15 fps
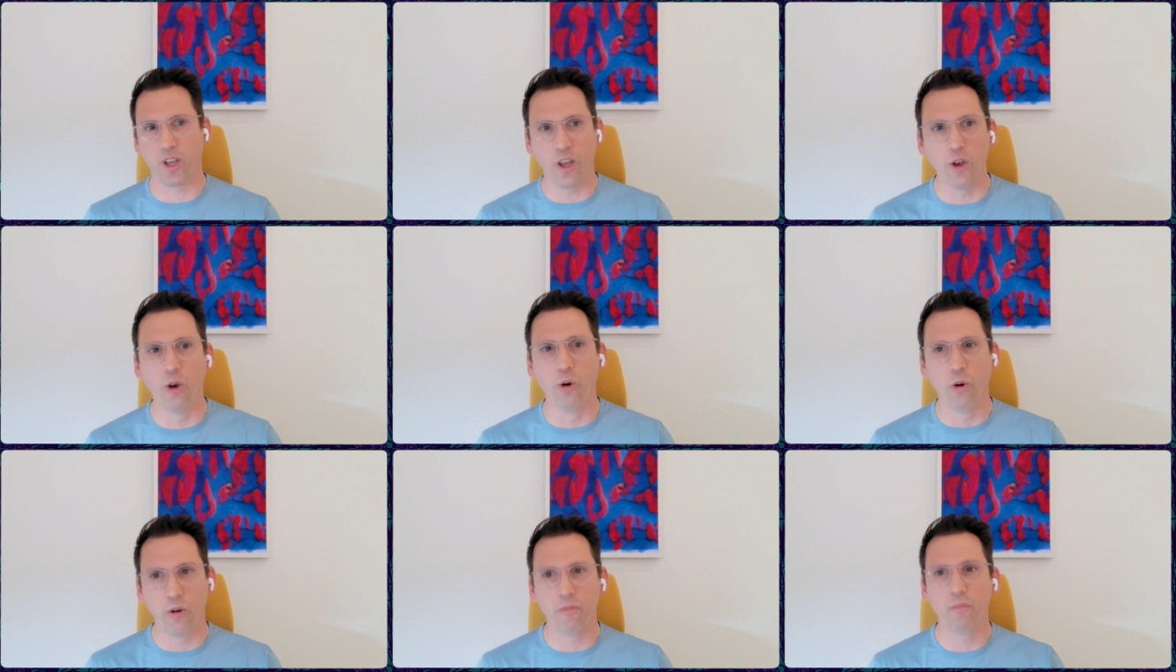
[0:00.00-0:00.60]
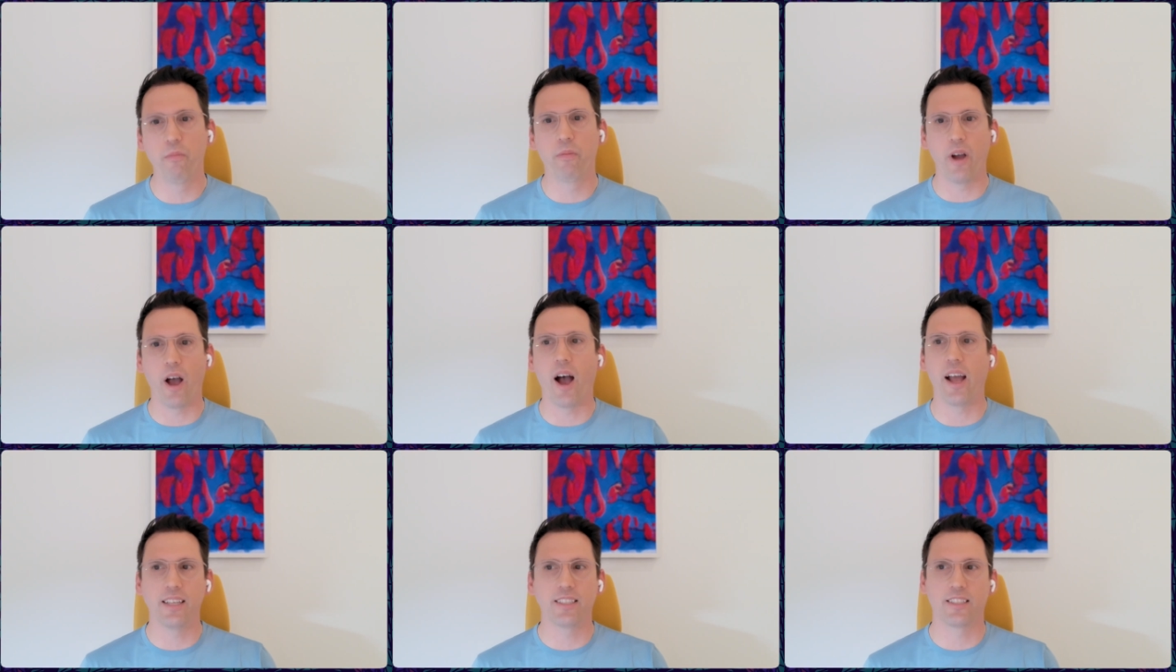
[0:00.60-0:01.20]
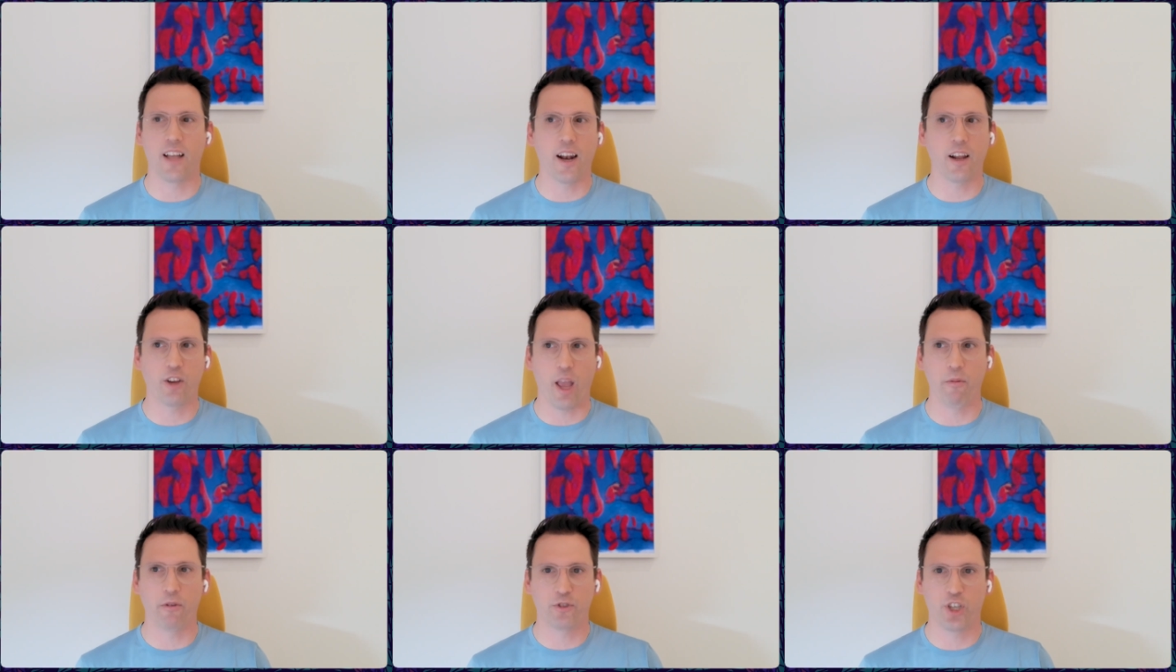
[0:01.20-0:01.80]
you, it's not a
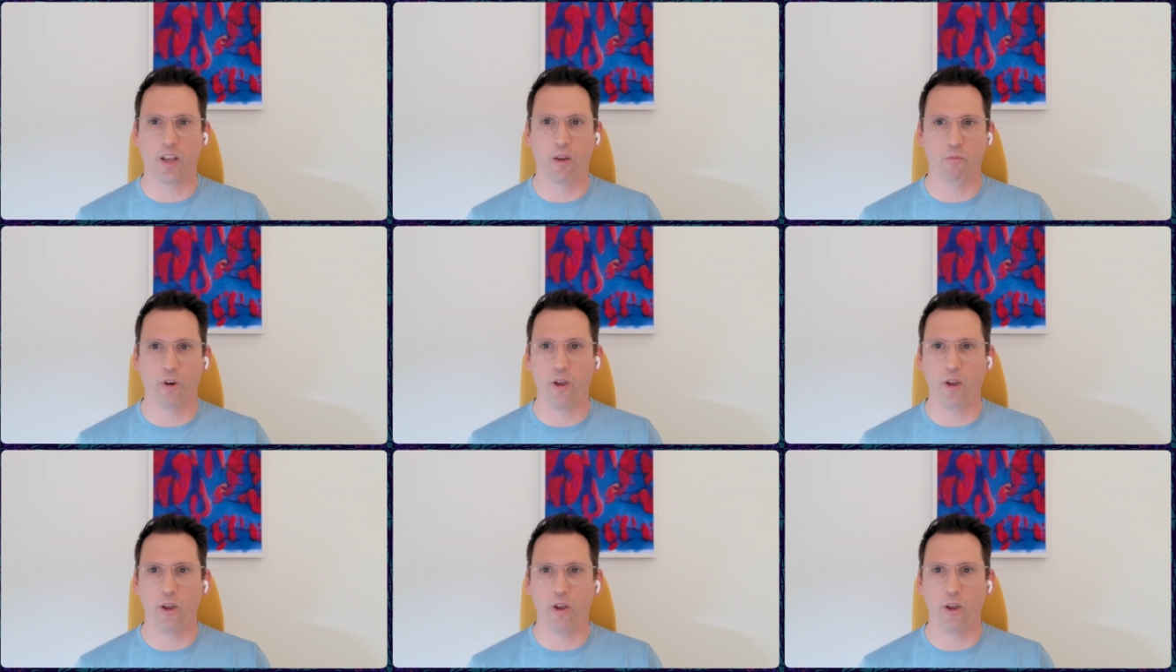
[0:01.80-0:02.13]
game of chicken